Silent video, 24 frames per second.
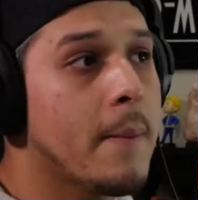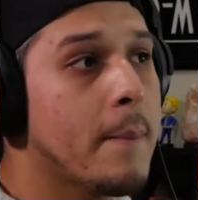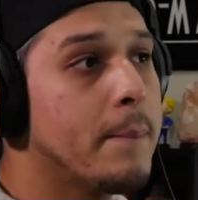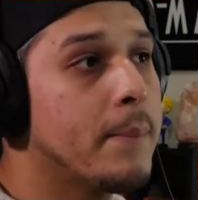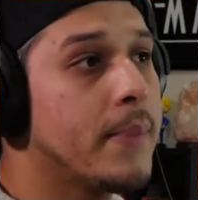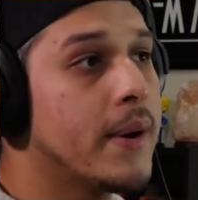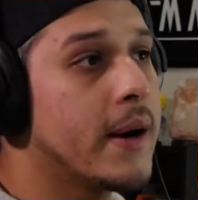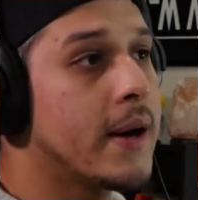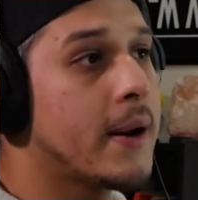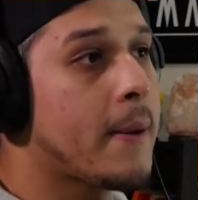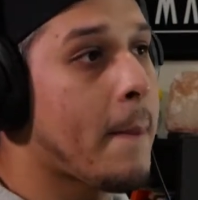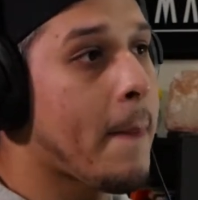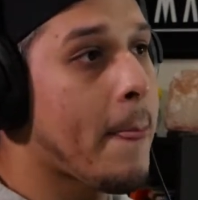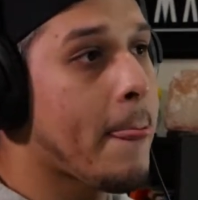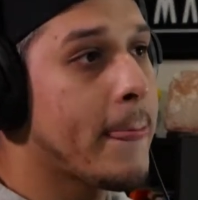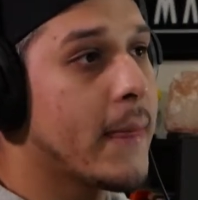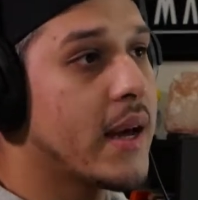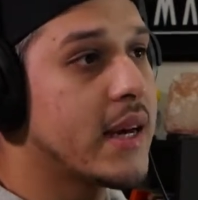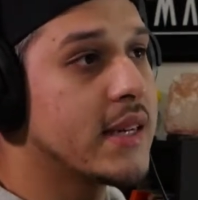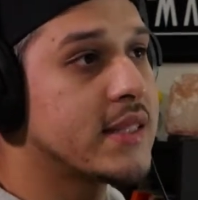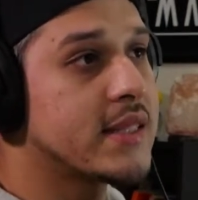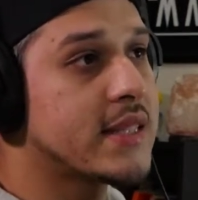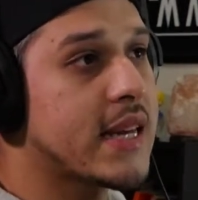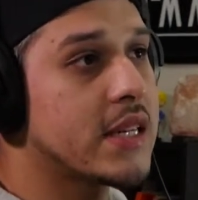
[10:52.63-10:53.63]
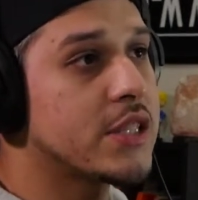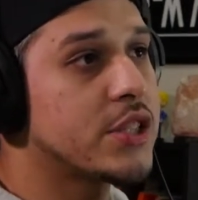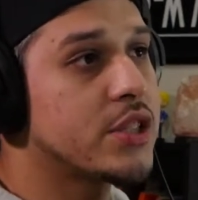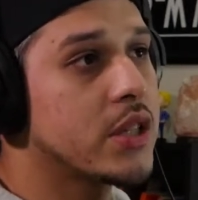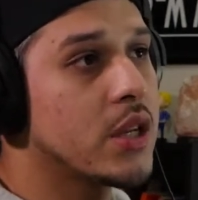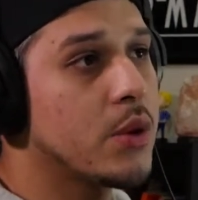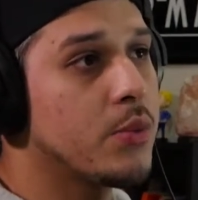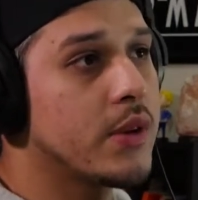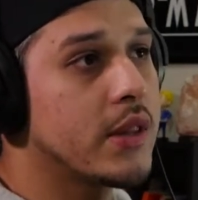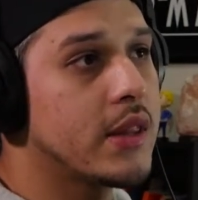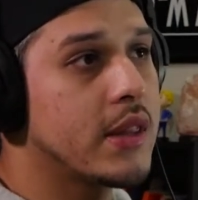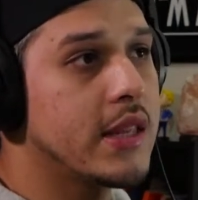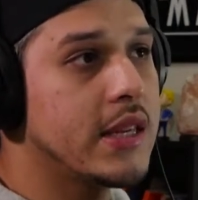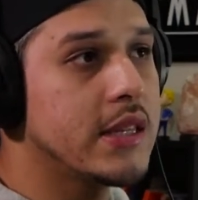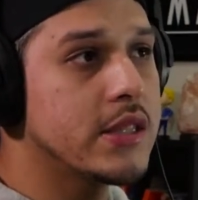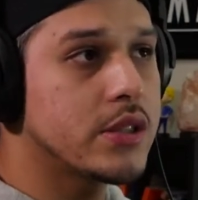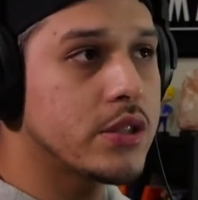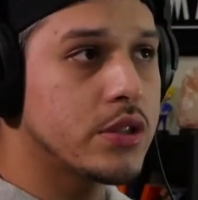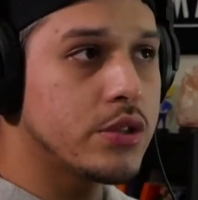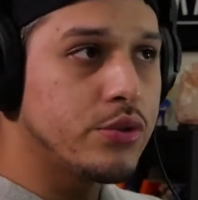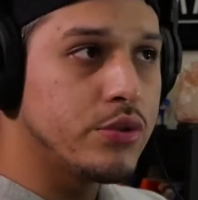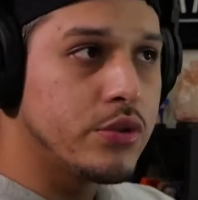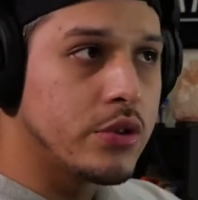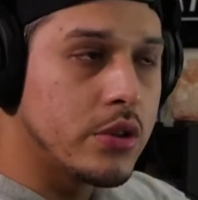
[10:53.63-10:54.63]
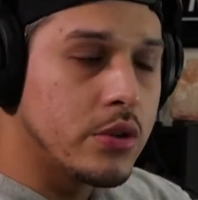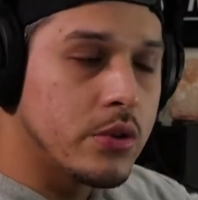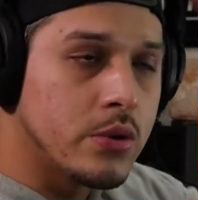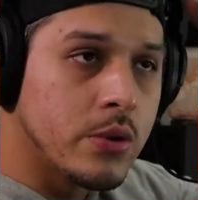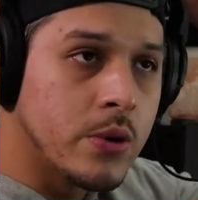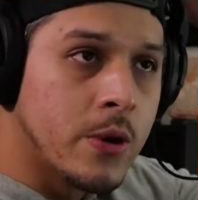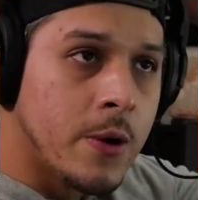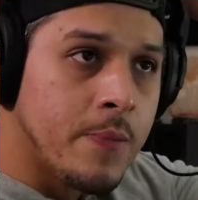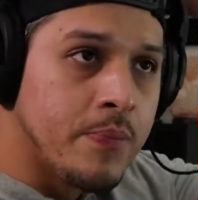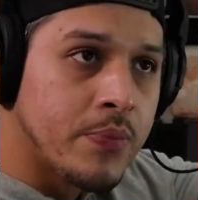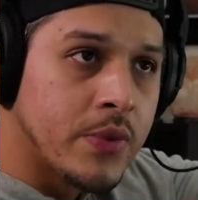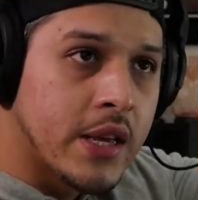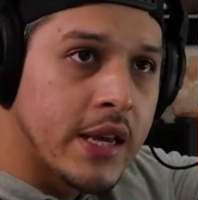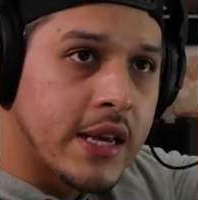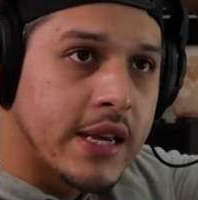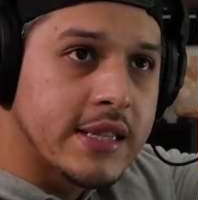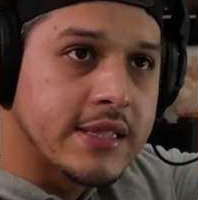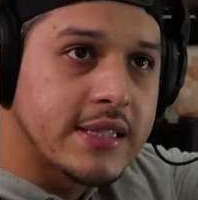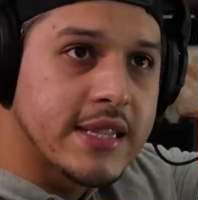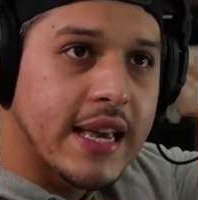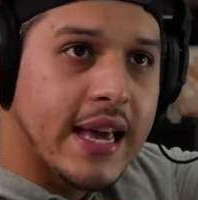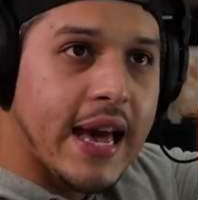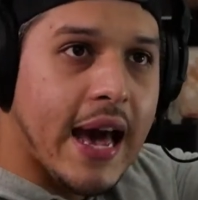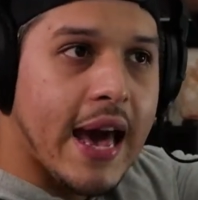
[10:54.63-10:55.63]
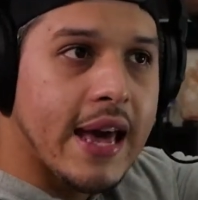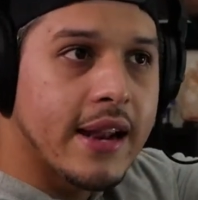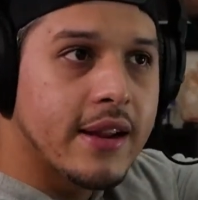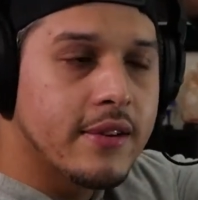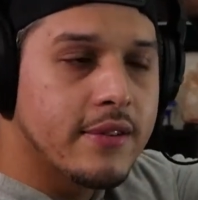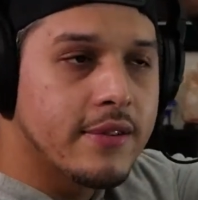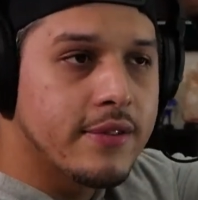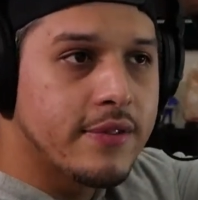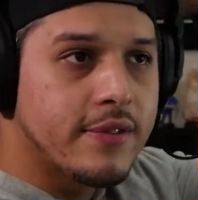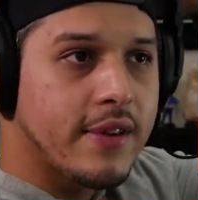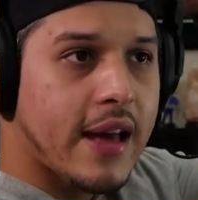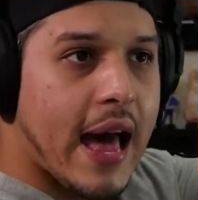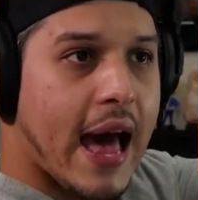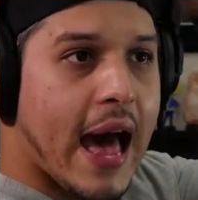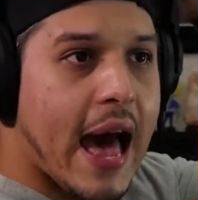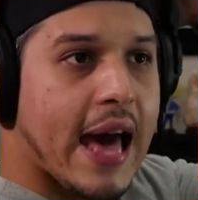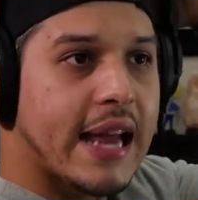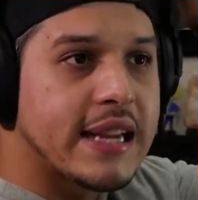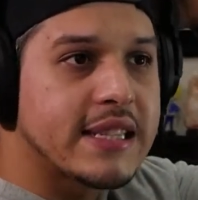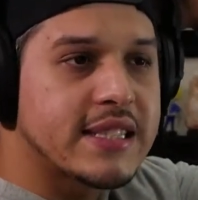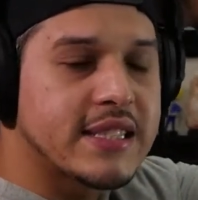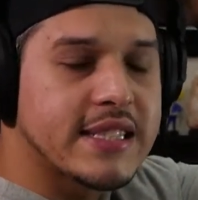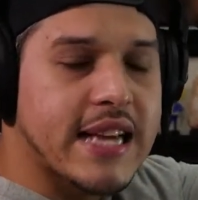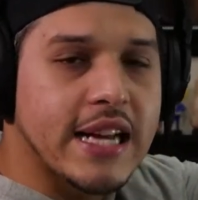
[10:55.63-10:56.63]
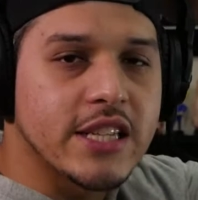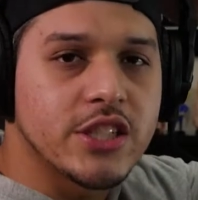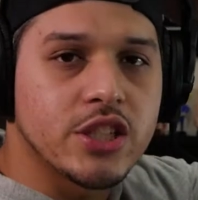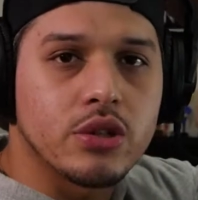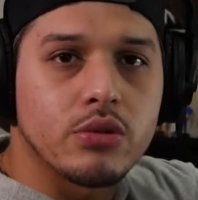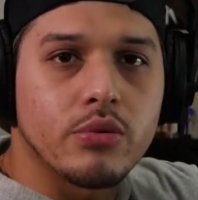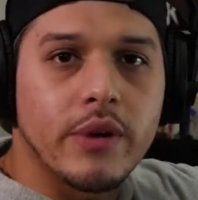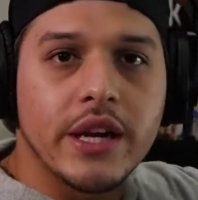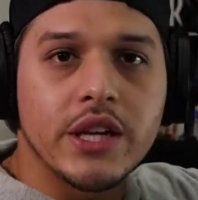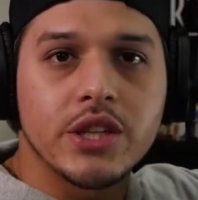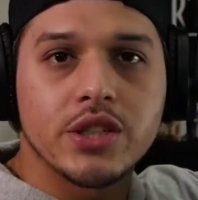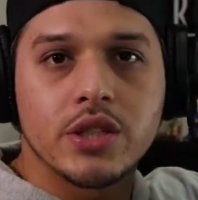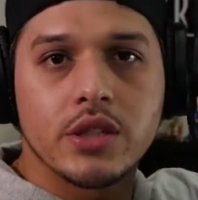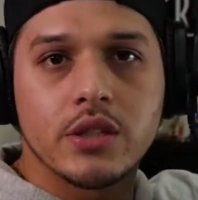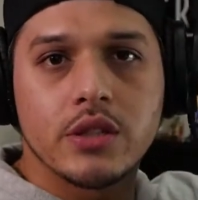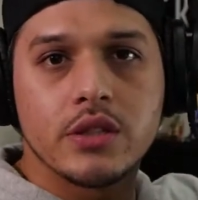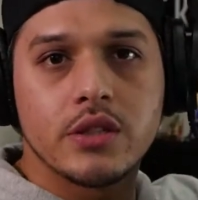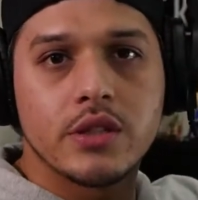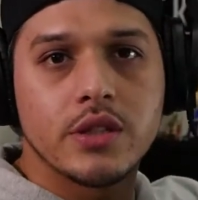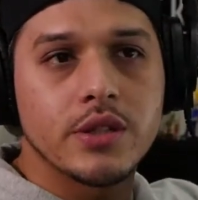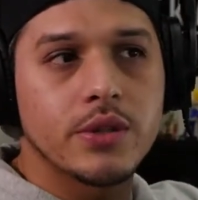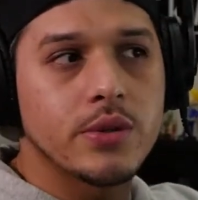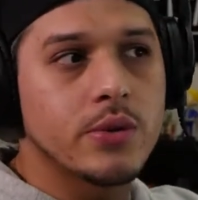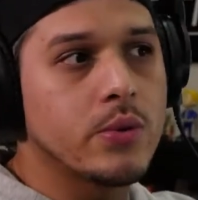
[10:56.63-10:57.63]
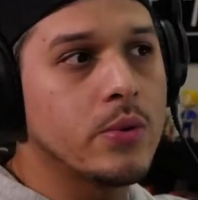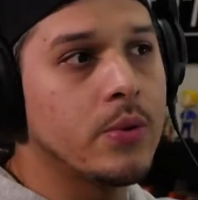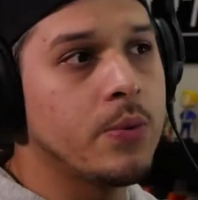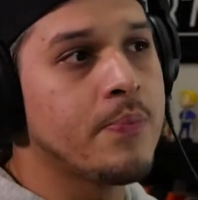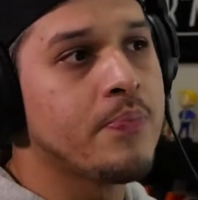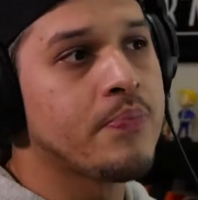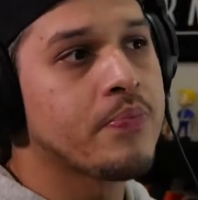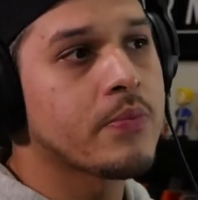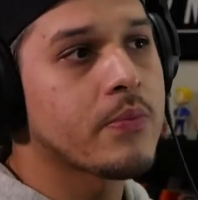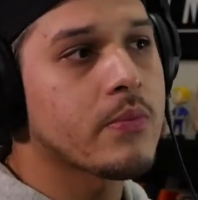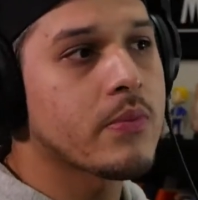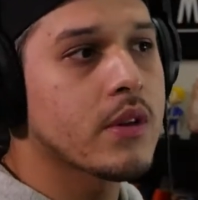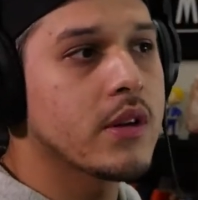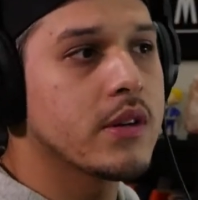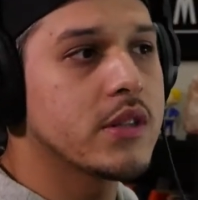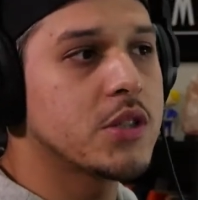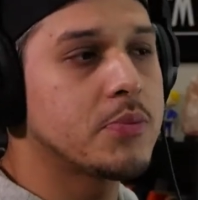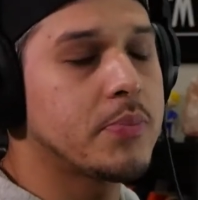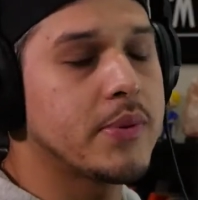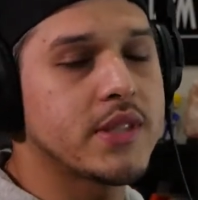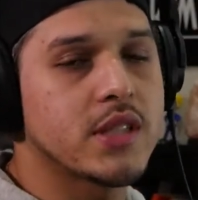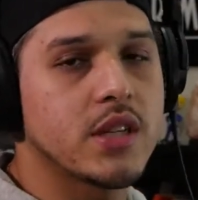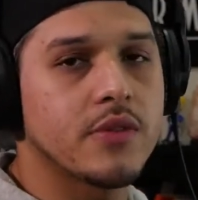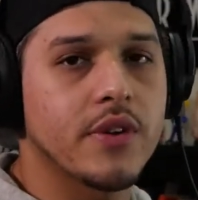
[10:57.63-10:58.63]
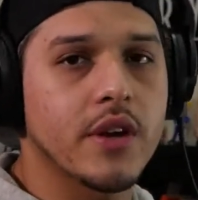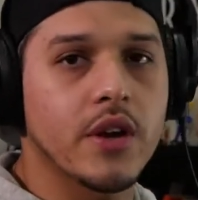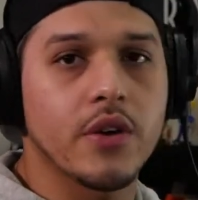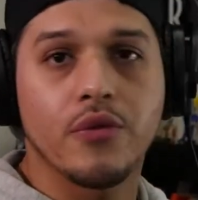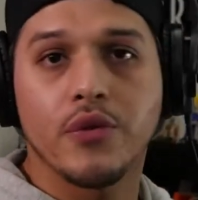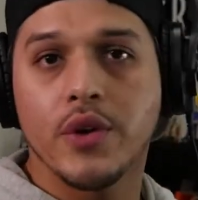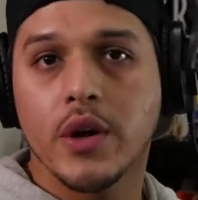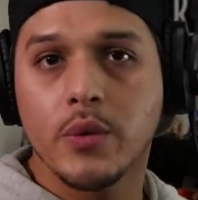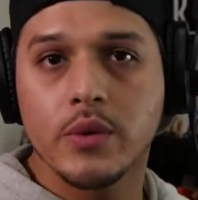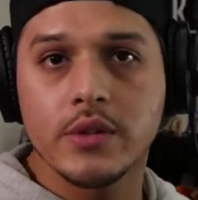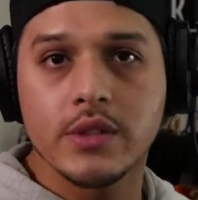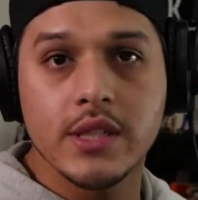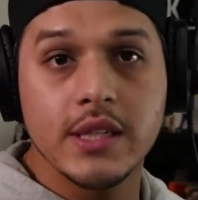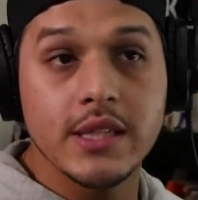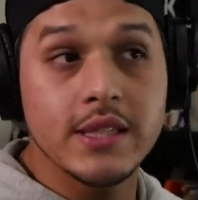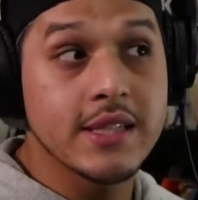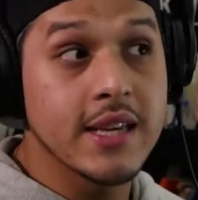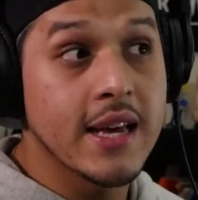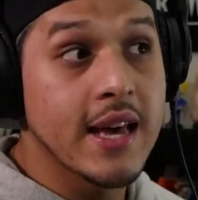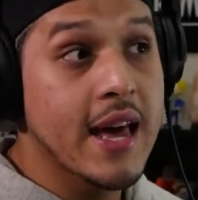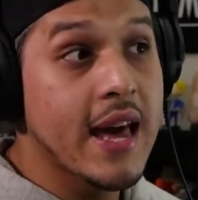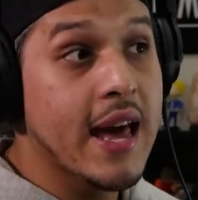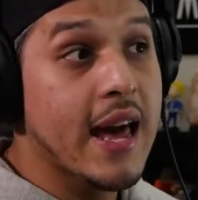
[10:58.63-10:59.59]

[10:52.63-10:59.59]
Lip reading: But essentially, what these two do is they kind of add saturation to specific frequencies.